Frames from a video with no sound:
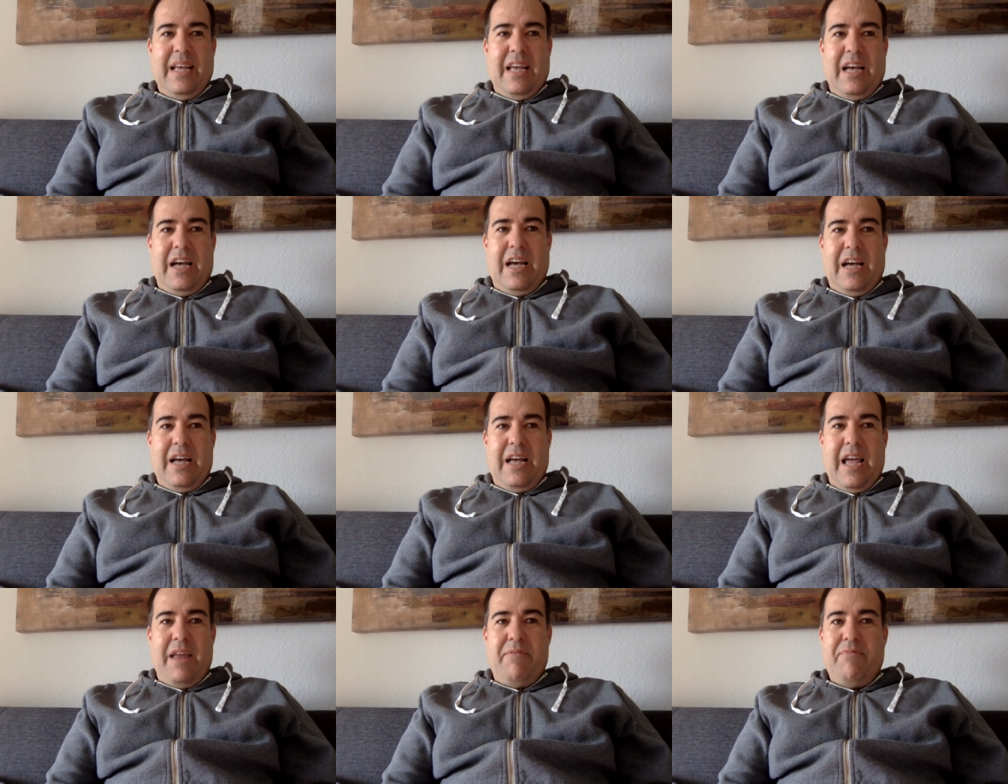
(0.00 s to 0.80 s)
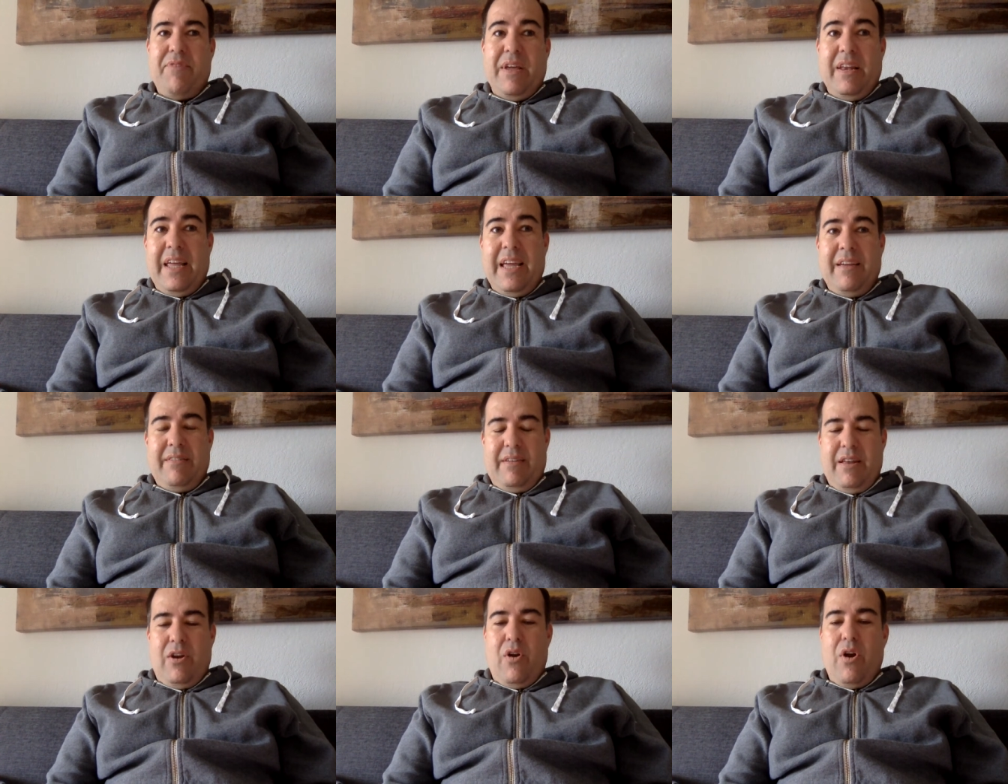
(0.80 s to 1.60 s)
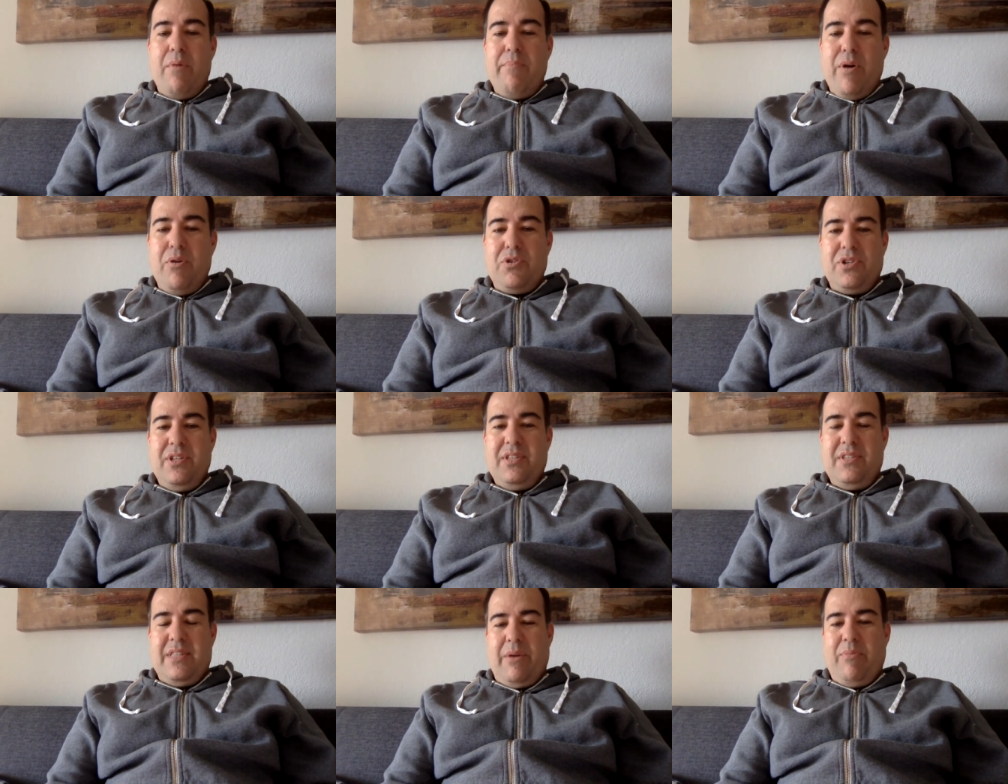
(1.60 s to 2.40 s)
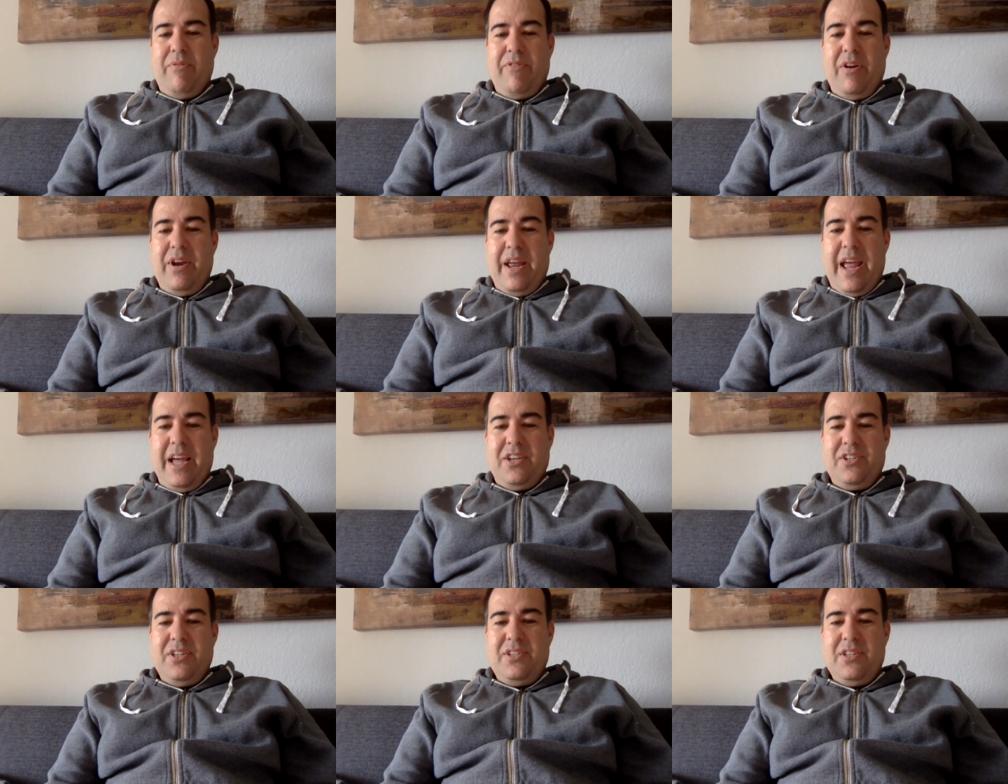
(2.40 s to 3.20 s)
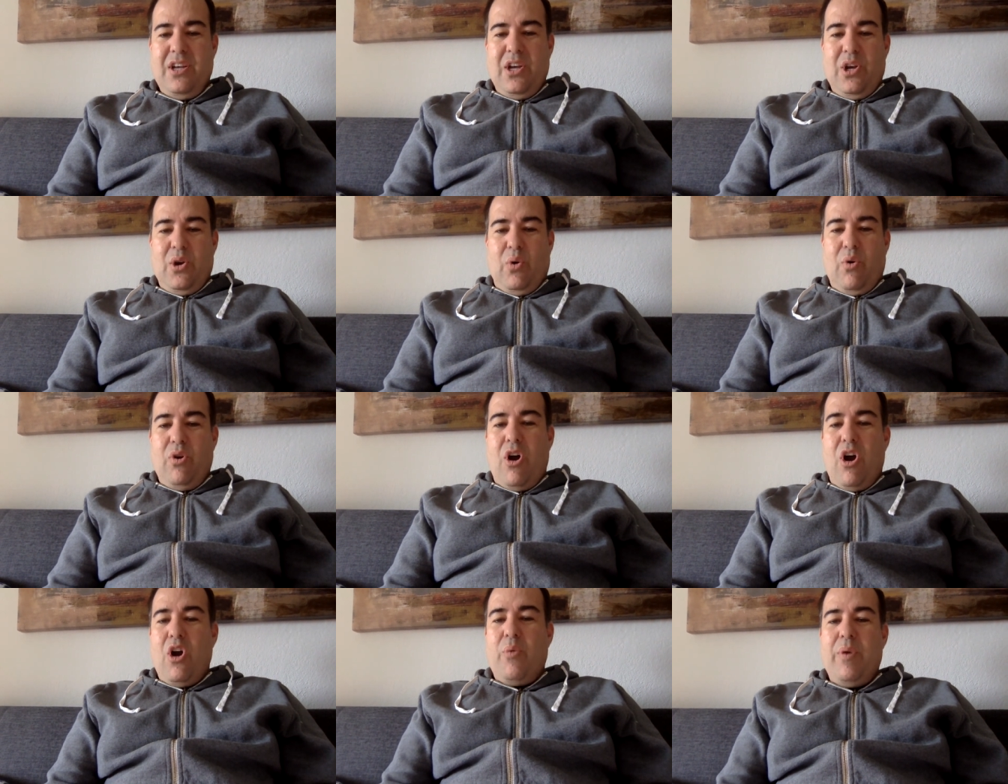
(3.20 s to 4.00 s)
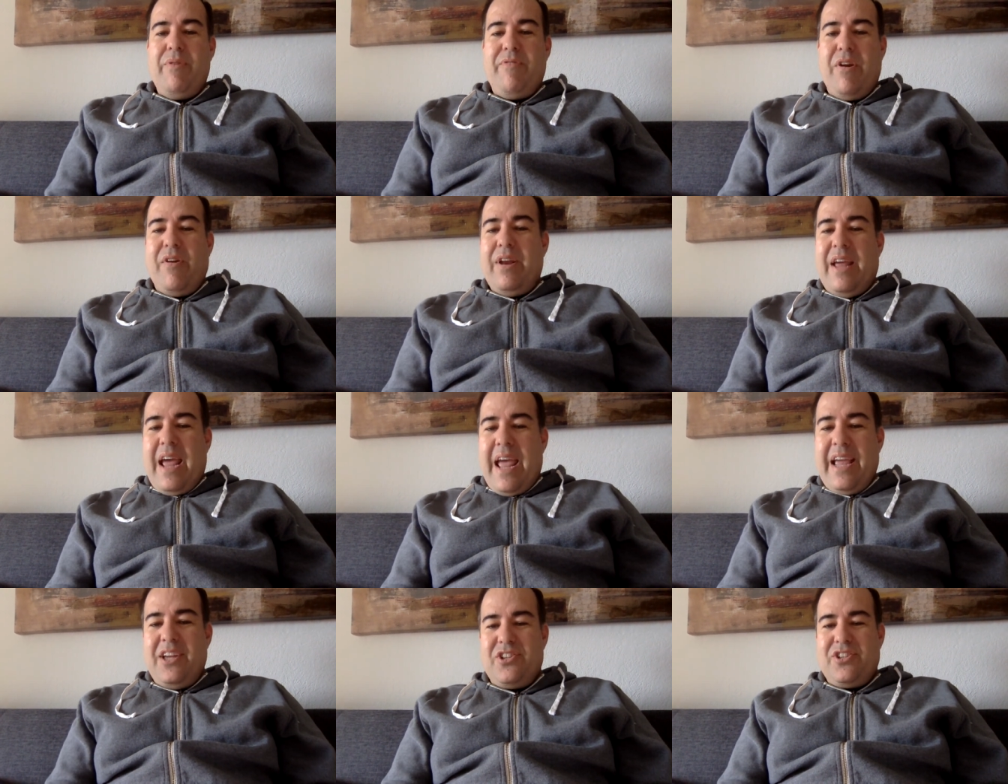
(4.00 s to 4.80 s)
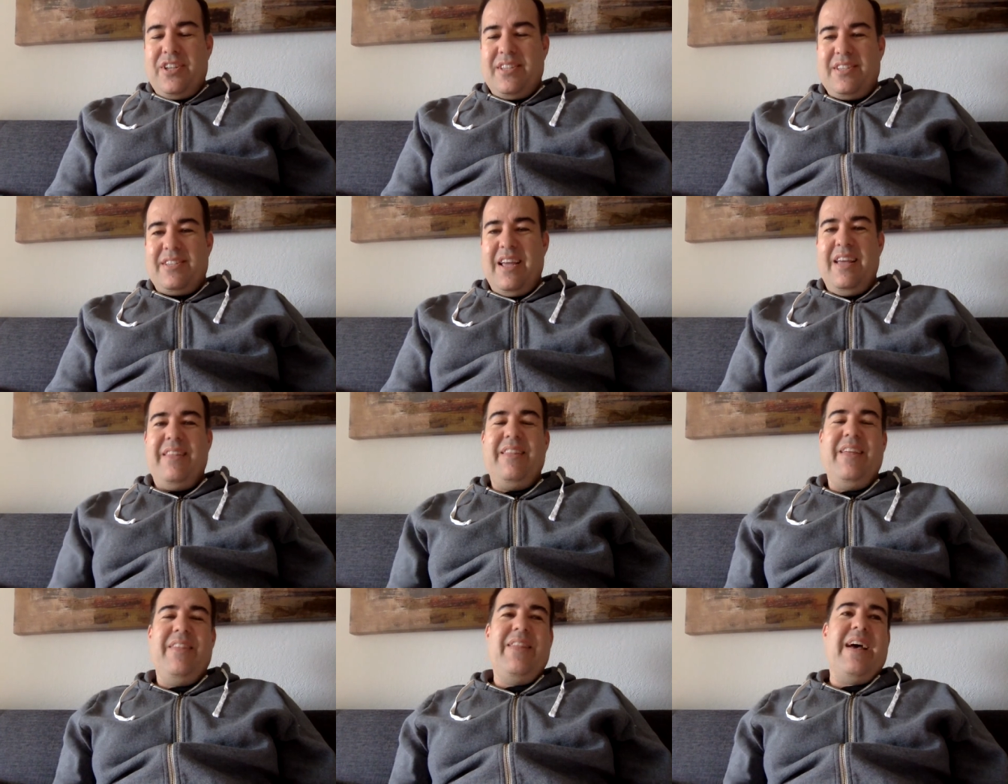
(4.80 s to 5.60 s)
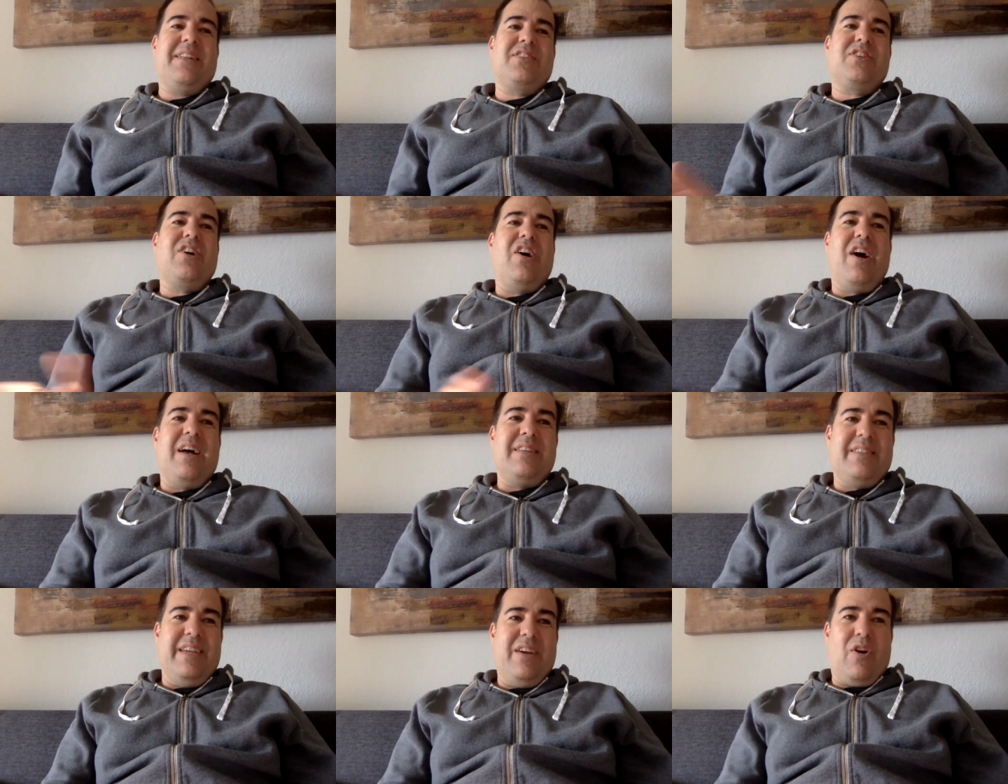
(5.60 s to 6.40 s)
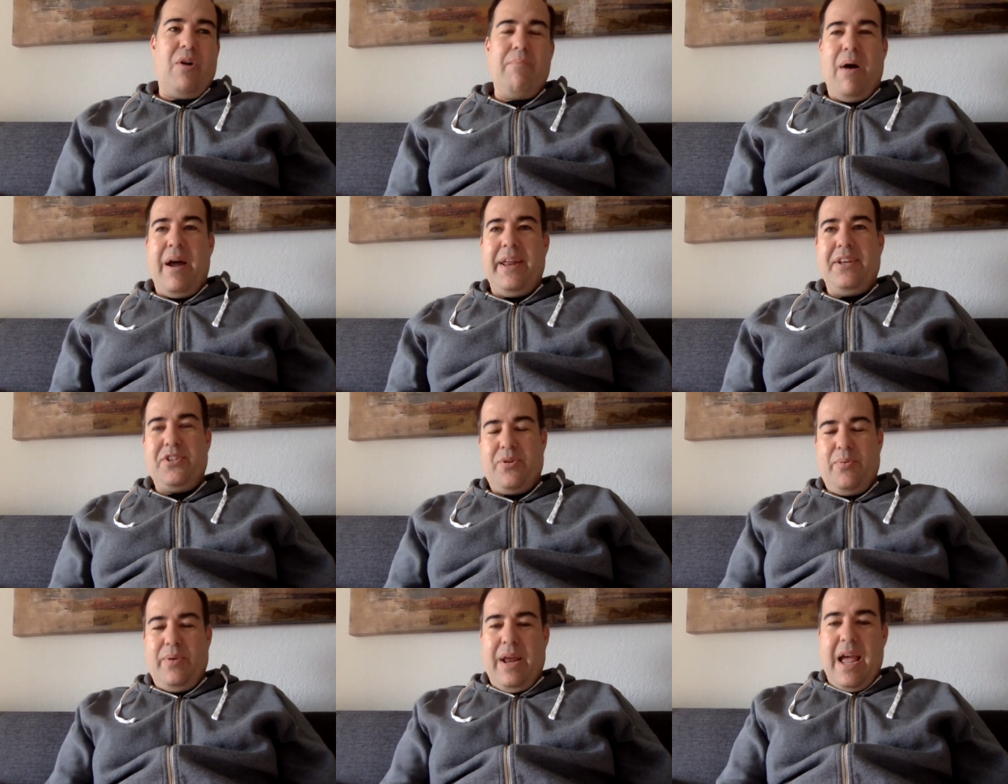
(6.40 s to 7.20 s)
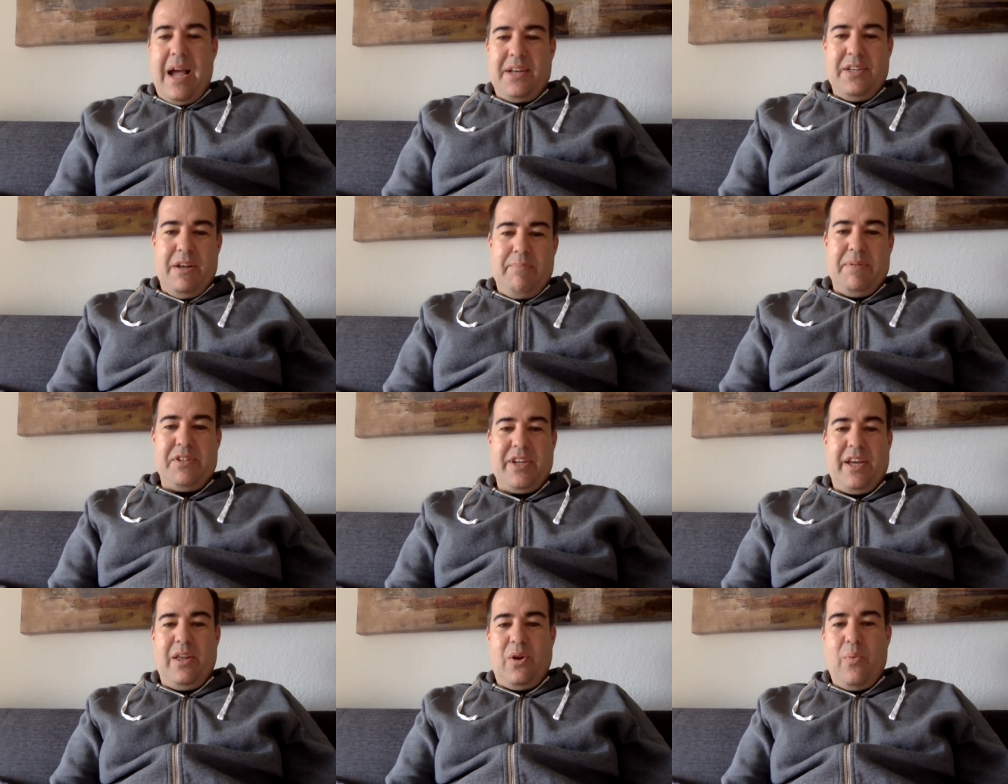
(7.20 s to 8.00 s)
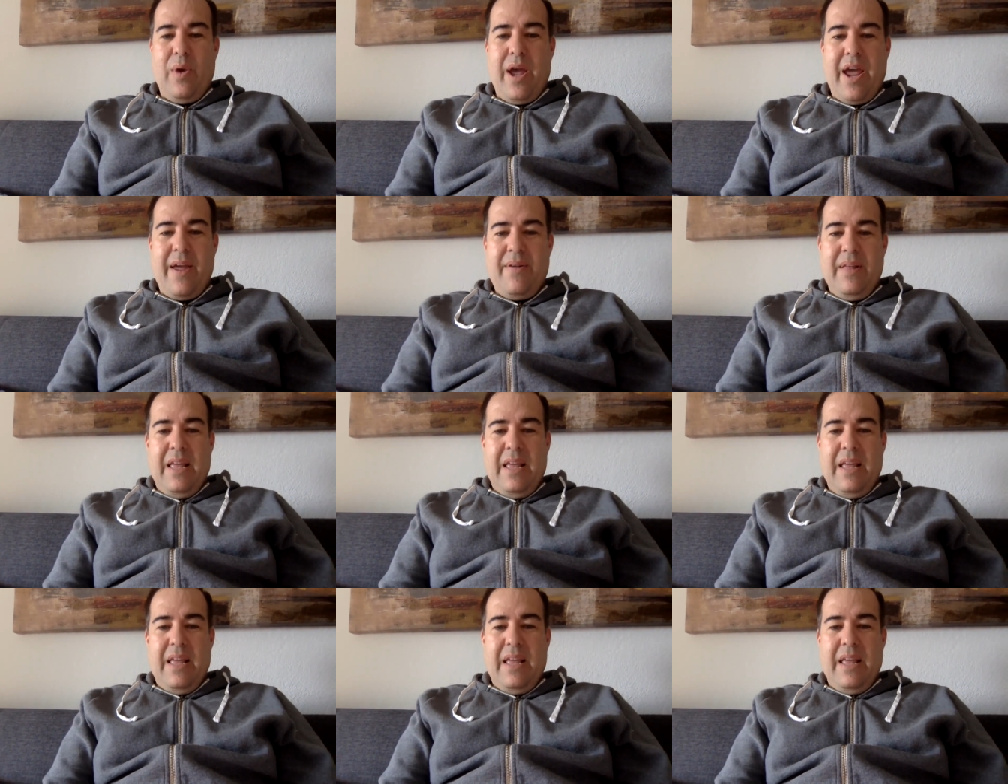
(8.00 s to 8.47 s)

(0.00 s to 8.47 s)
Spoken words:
and feeling in our emotions that we're very anxious? Or are we very anxious and then that's causing our body to react in a particular way?